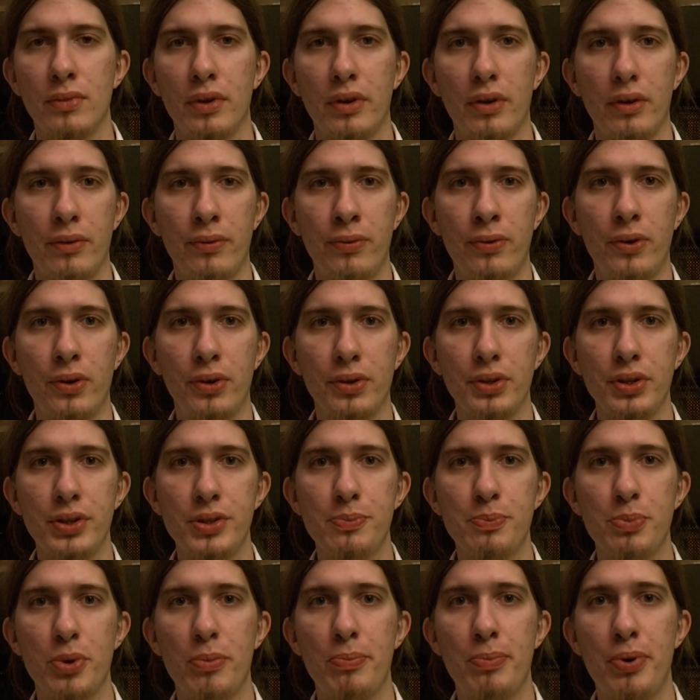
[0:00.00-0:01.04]
For these
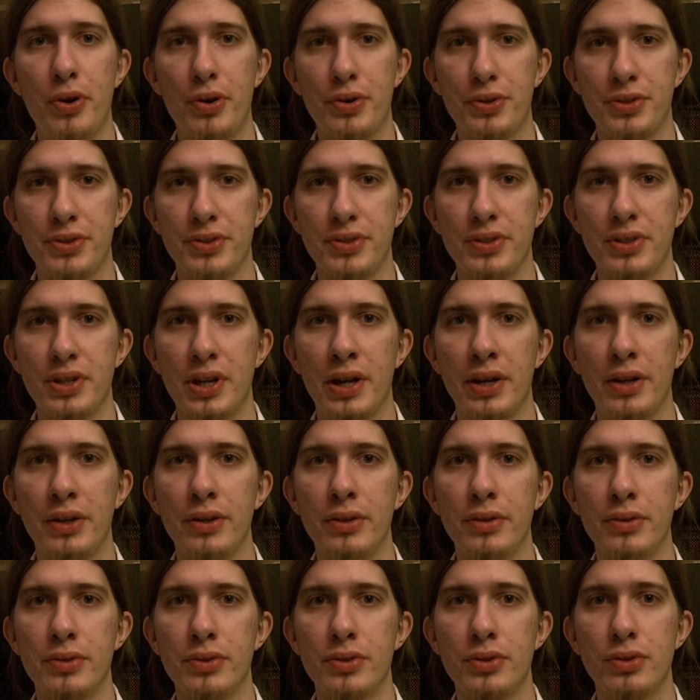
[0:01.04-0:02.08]
proportions I
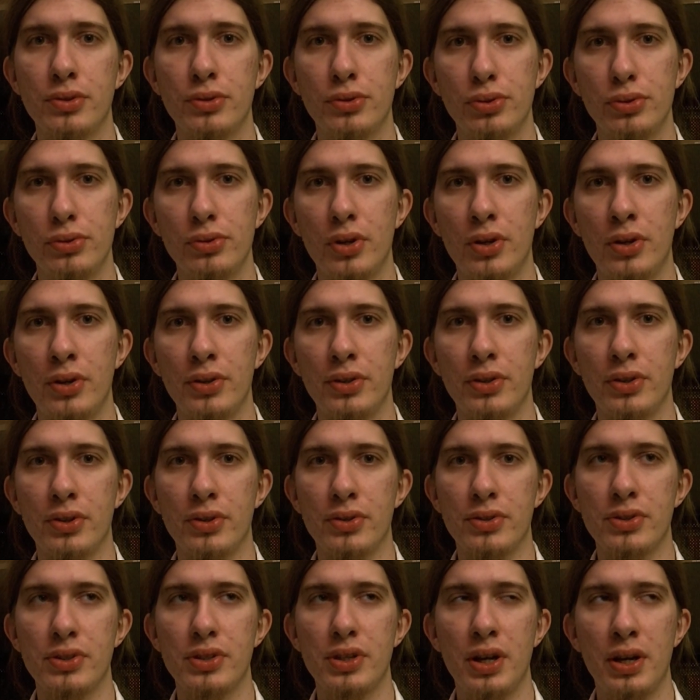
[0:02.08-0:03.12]
used 2
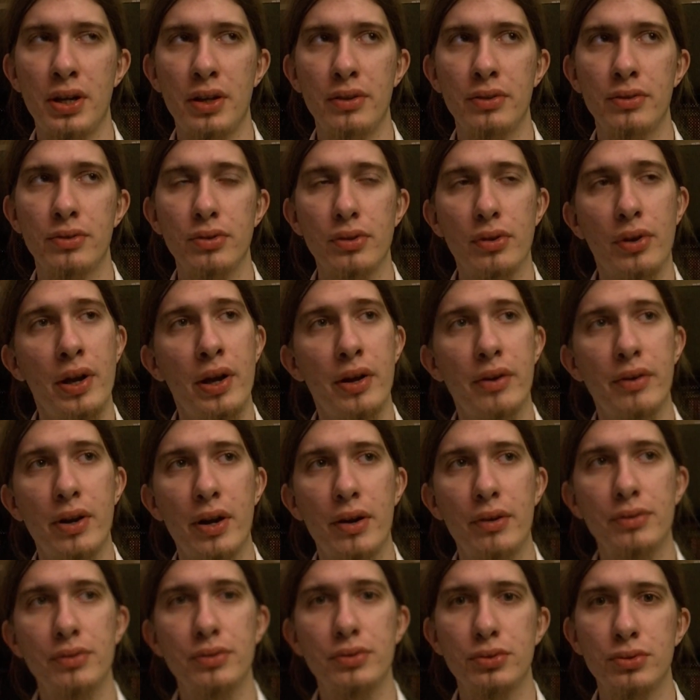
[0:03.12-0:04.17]
onions and
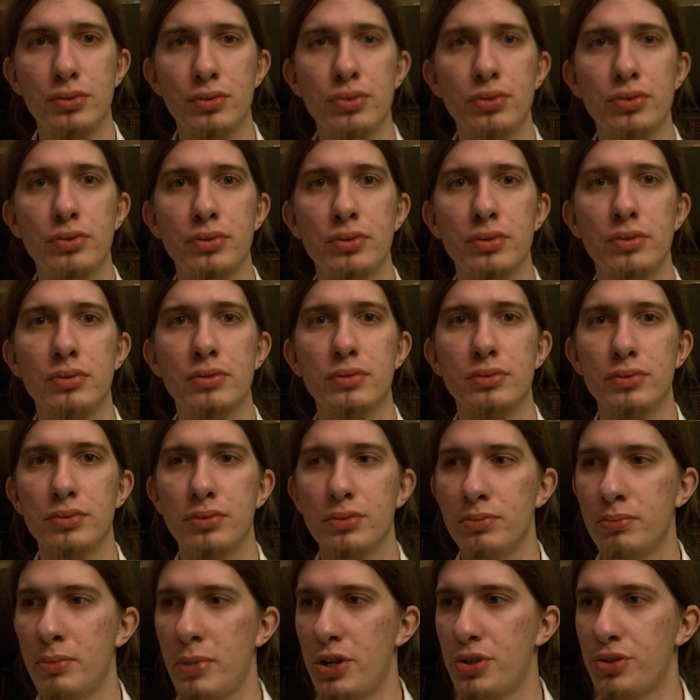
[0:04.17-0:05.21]
around 2
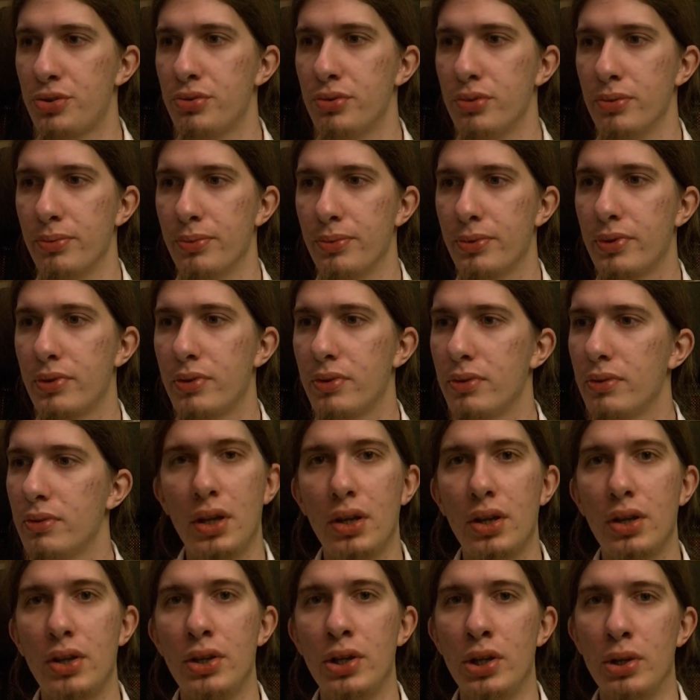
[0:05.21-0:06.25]
mushrooms.
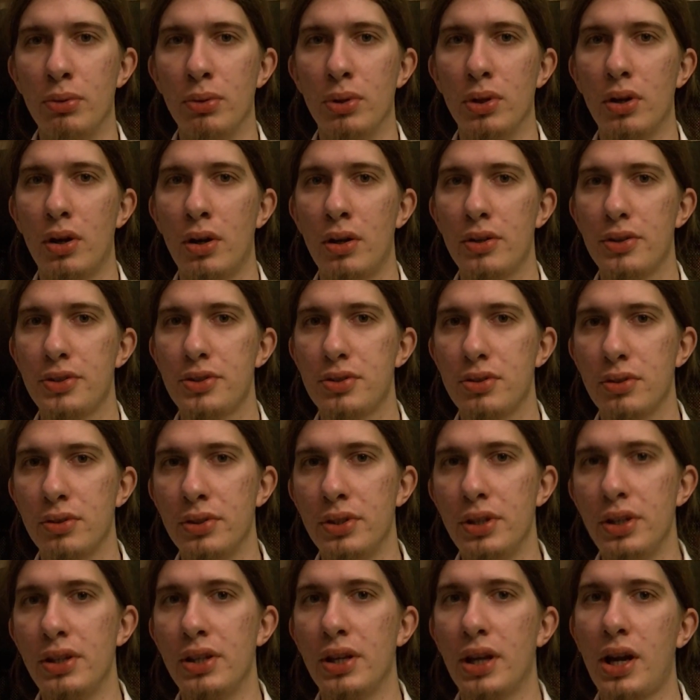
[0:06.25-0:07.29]
You will also
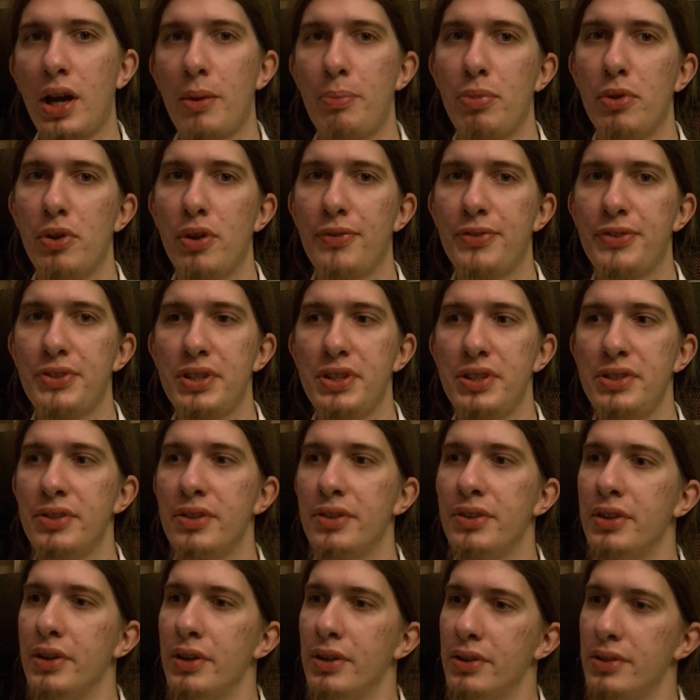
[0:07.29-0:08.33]
need a couple of
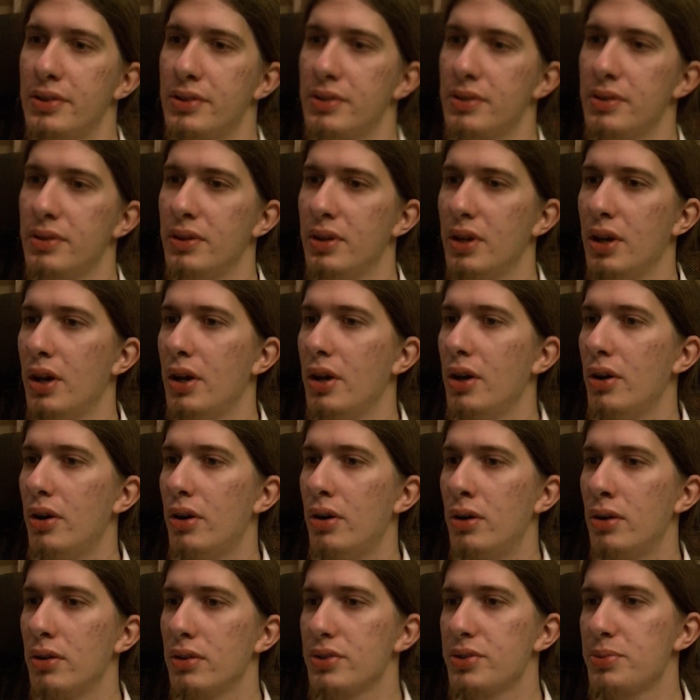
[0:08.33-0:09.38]
seasonings:
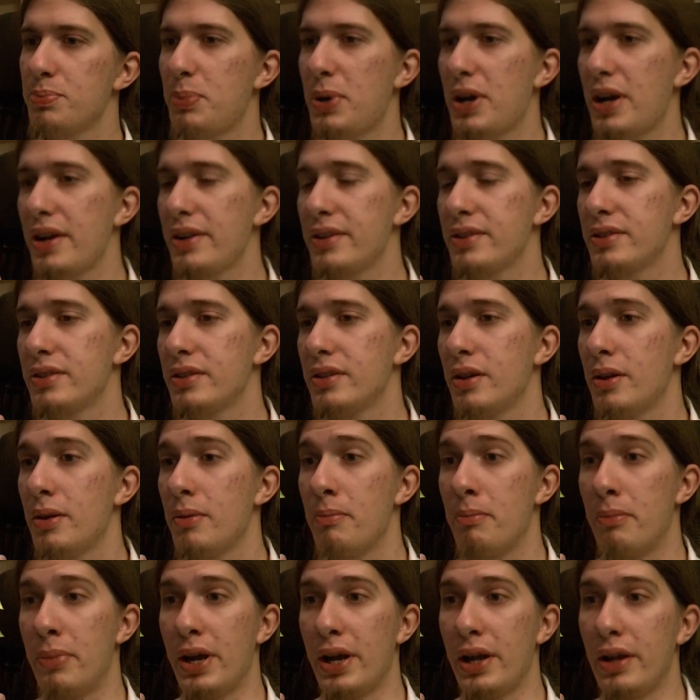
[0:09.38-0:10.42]
allspice,
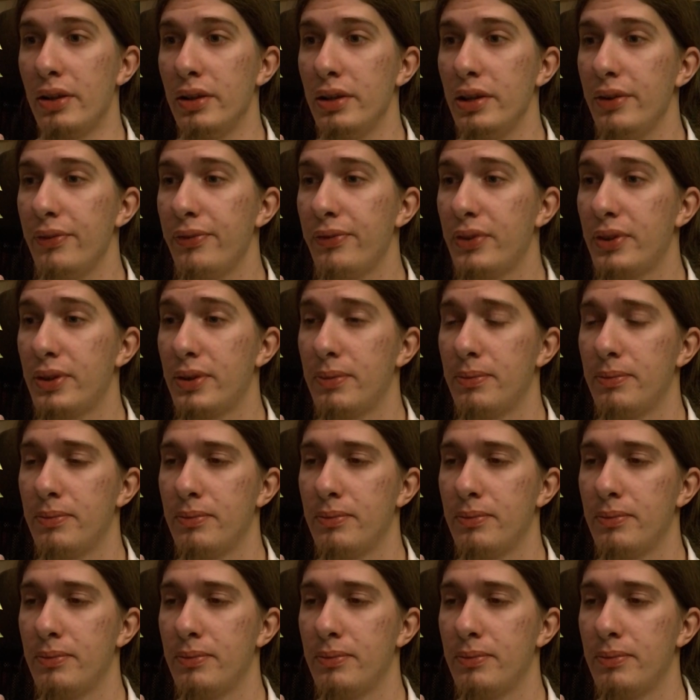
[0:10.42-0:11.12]
bay leaves.